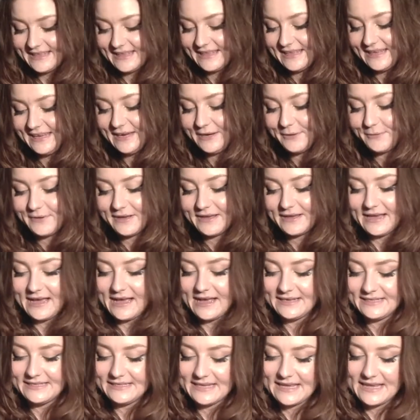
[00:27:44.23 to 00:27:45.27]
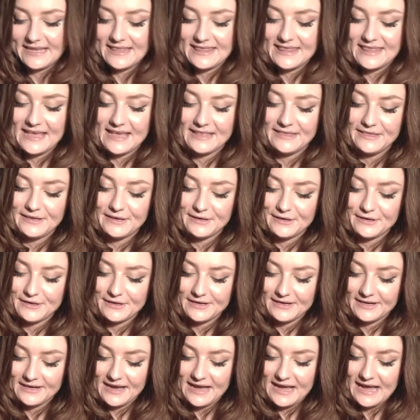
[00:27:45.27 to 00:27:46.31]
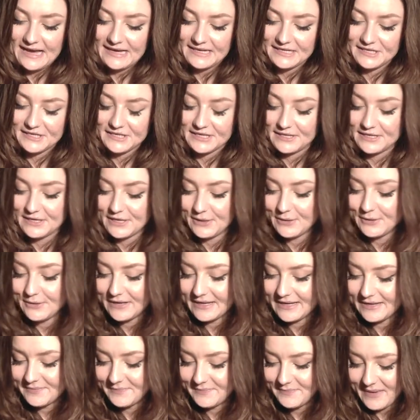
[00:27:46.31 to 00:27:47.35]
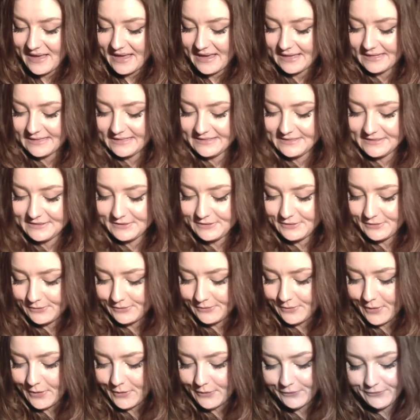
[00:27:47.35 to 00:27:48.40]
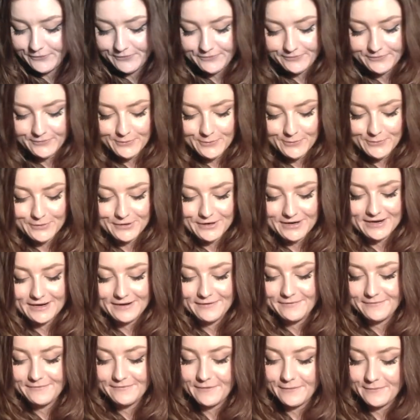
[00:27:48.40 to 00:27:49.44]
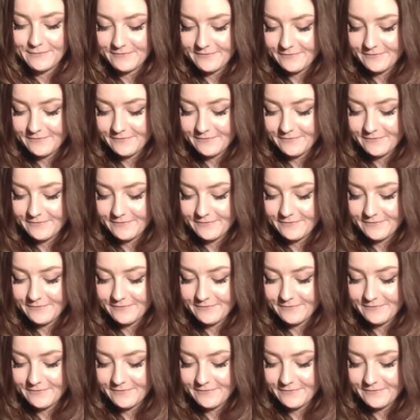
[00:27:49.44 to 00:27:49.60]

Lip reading: Here we got another eyeshadow in base 204 from